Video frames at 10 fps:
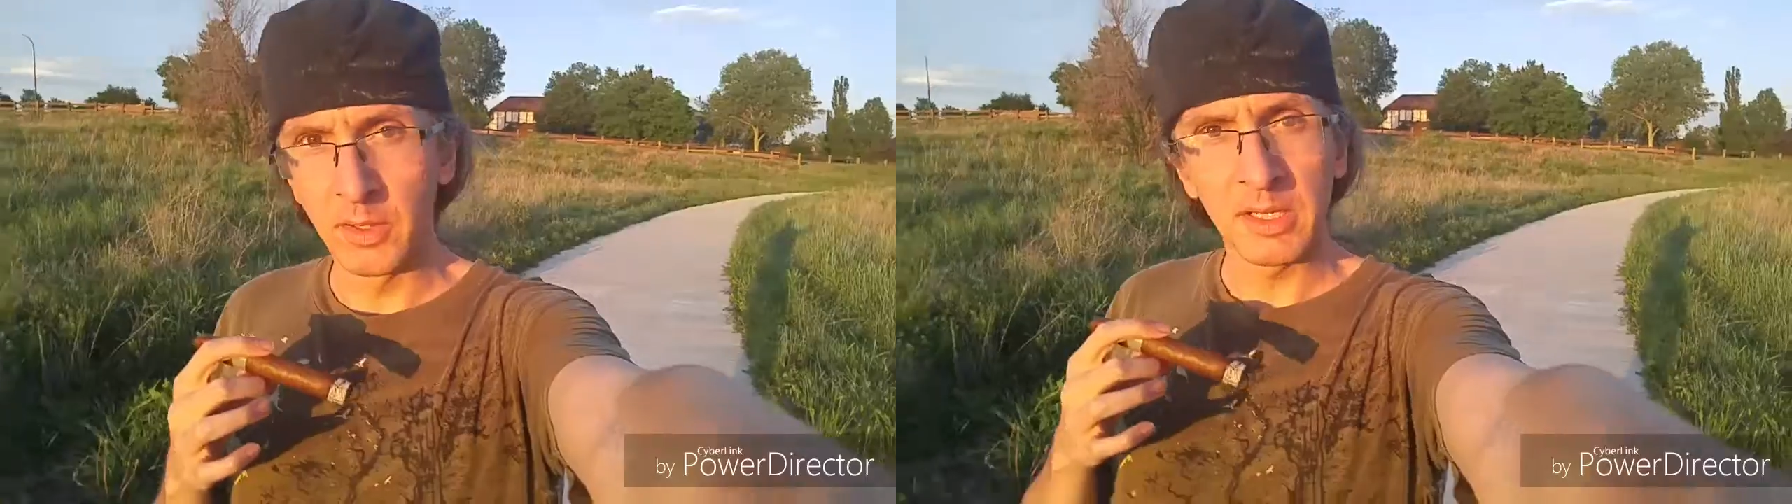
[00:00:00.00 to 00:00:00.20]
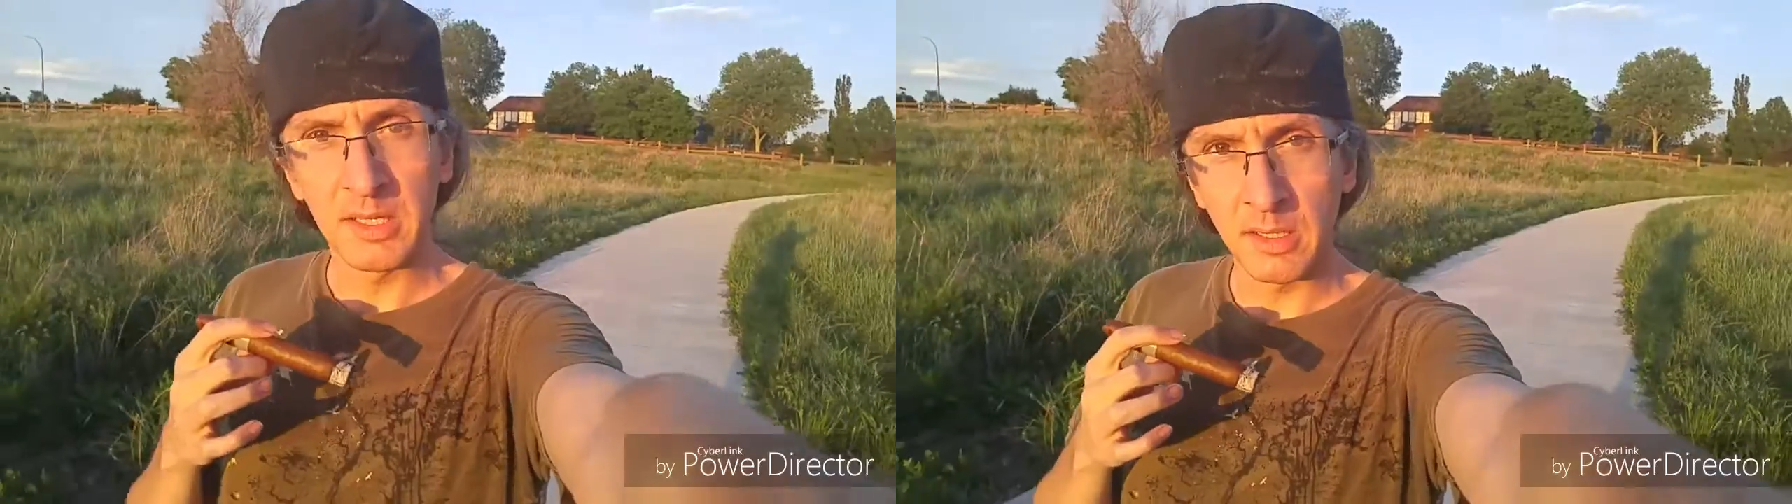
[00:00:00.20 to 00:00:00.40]

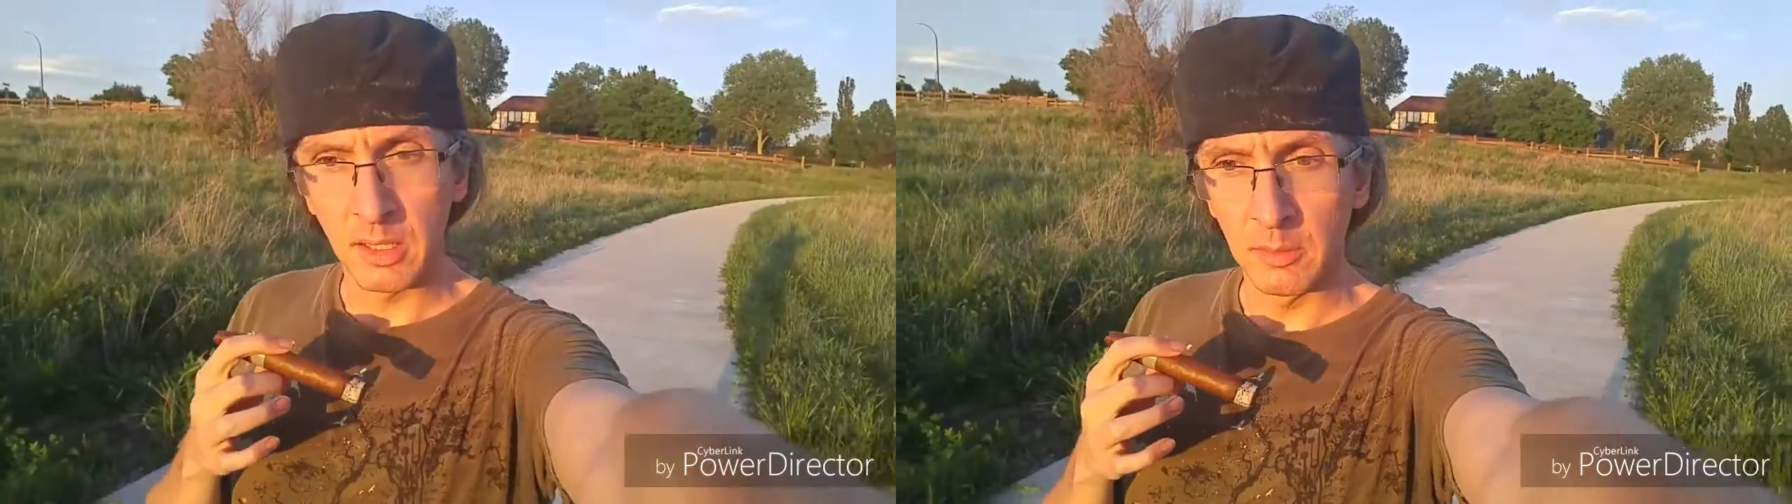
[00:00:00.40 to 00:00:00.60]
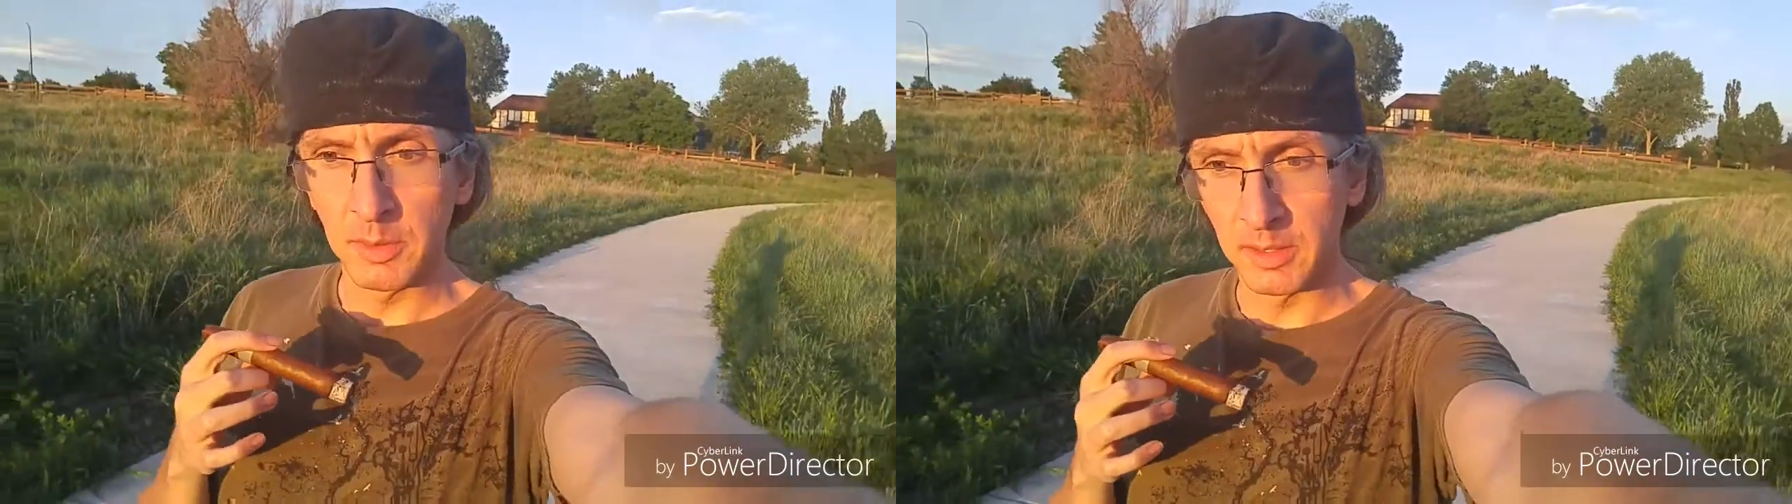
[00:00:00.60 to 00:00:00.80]
very
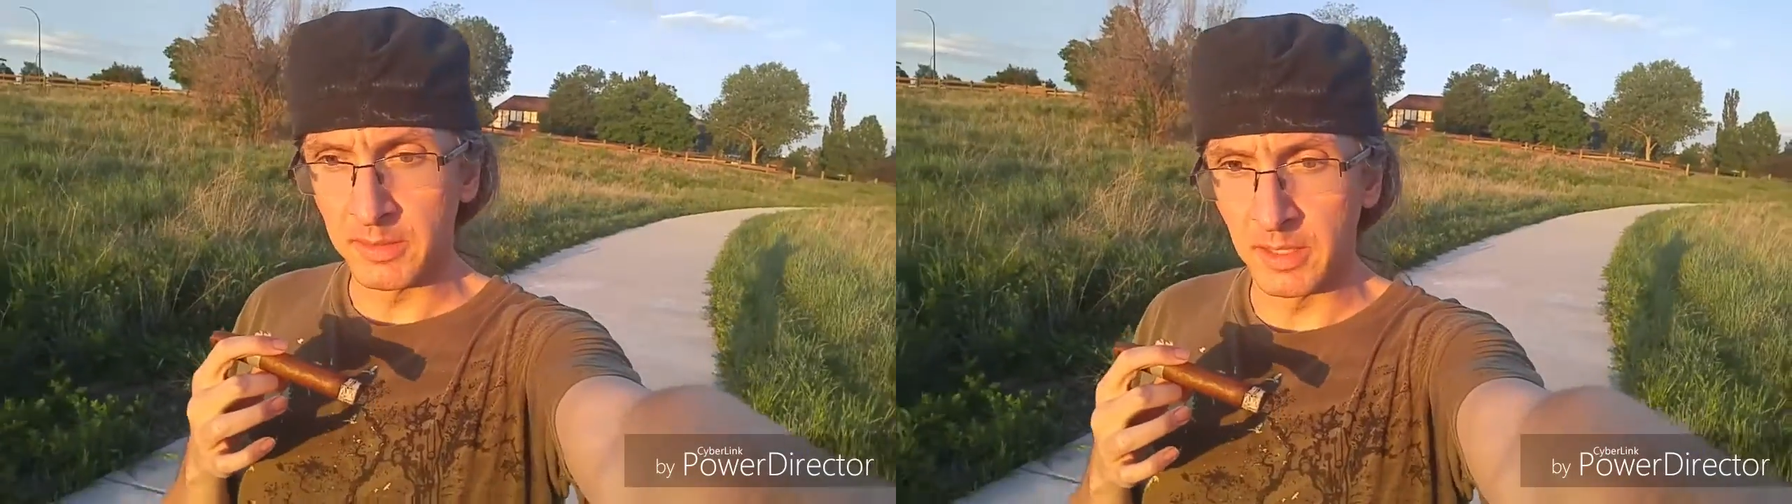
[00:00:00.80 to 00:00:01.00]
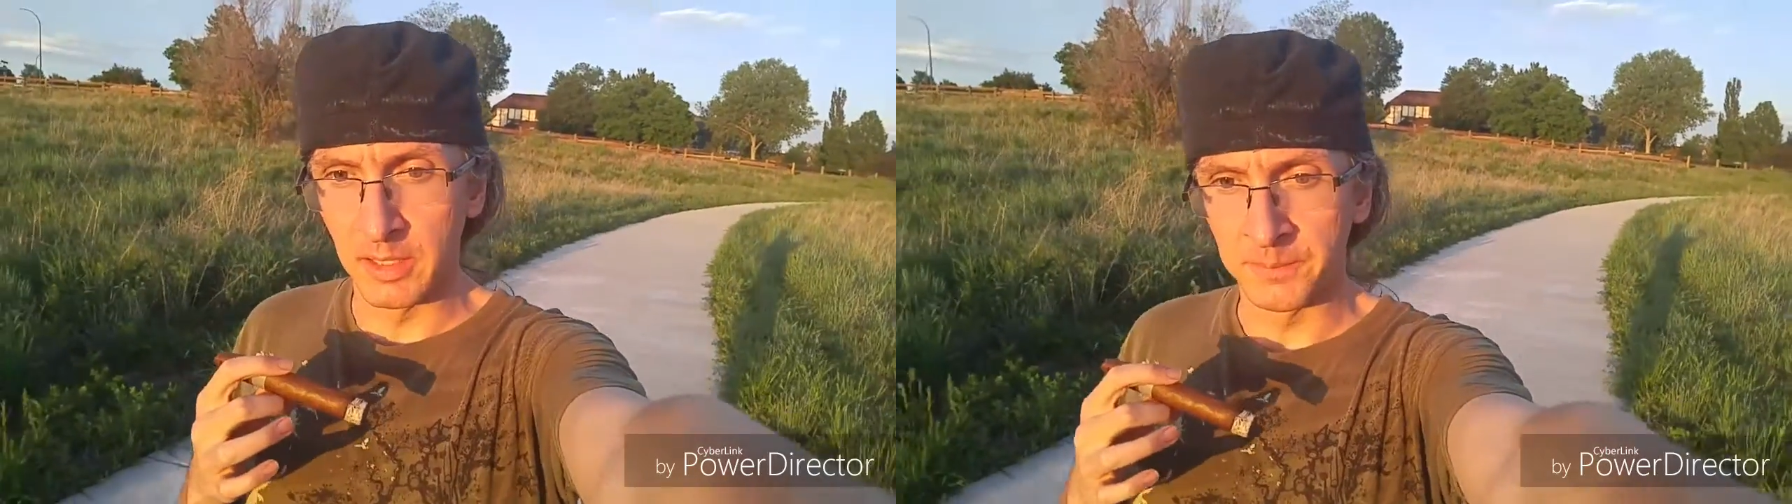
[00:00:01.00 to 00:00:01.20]
subtle
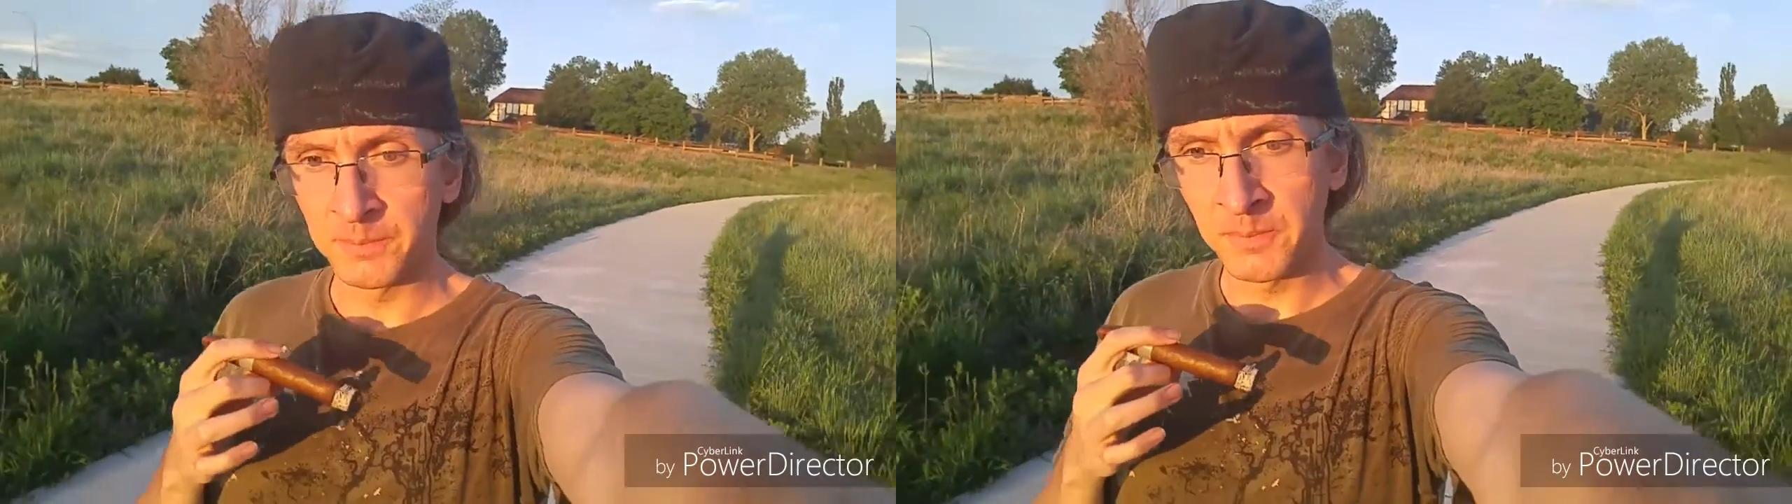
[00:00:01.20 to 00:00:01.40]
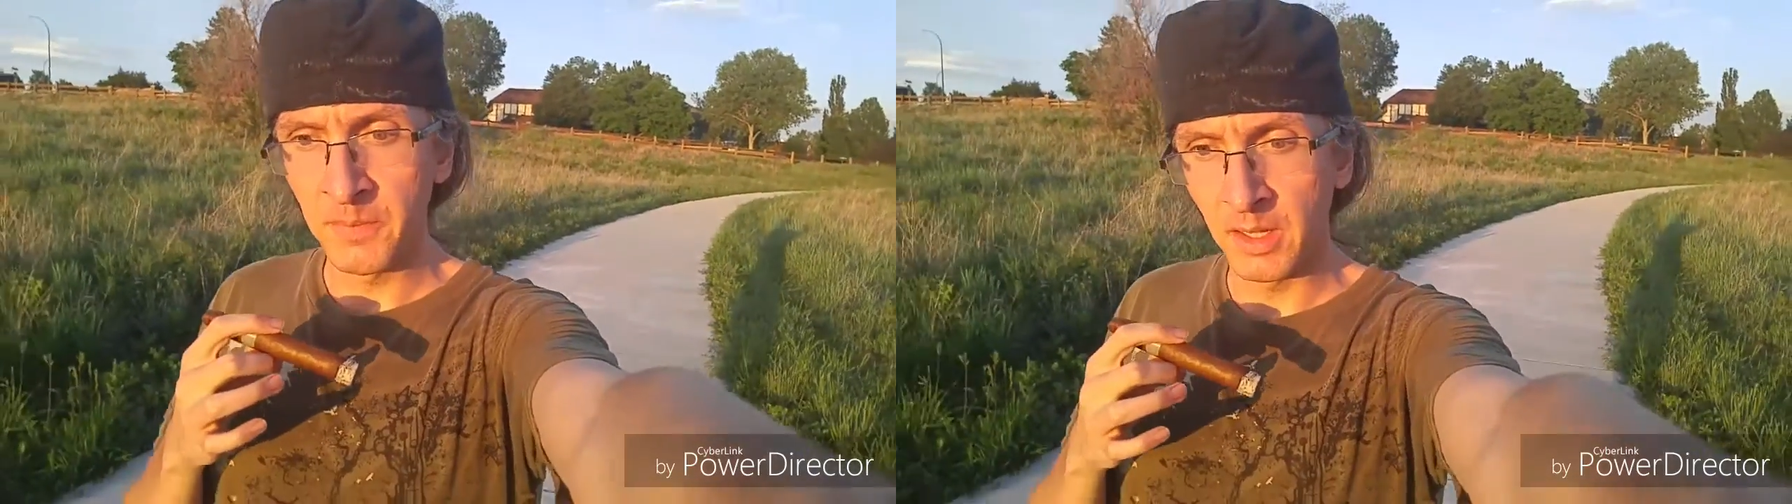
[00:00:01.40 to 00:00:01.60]
but
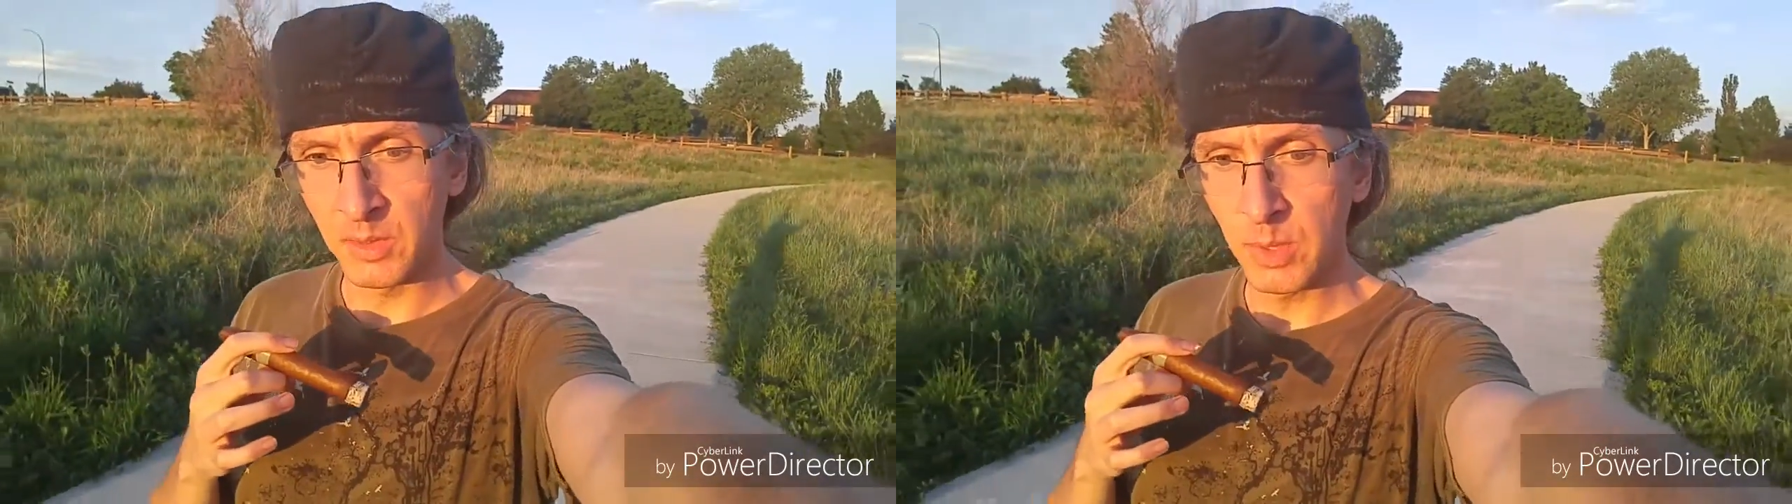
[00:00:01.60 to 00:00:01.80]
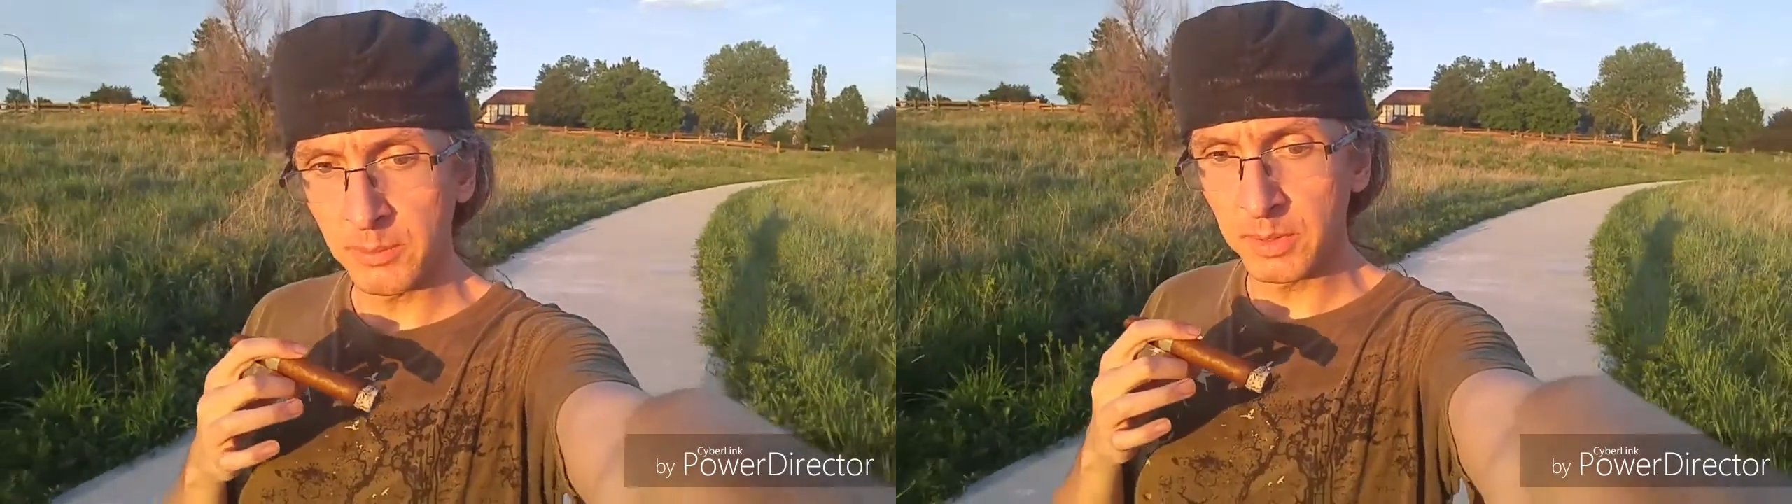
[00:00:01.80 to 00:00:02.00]

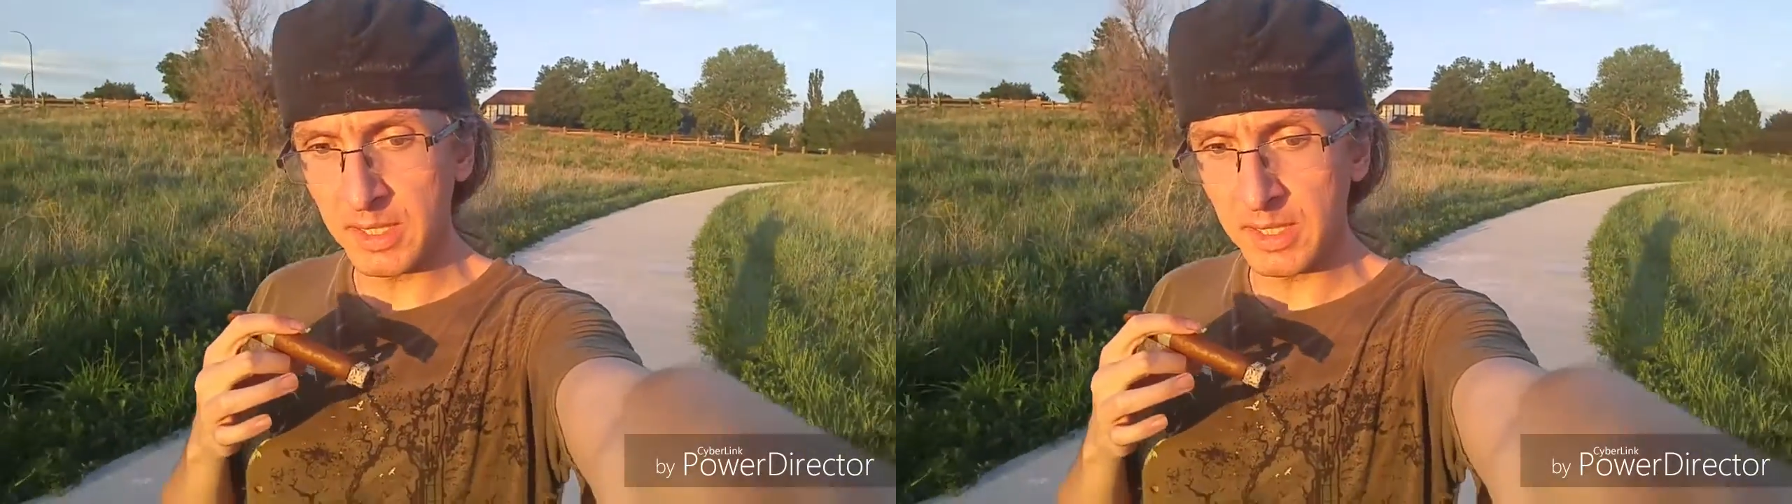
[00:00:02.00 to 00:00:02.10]
uh, sweet,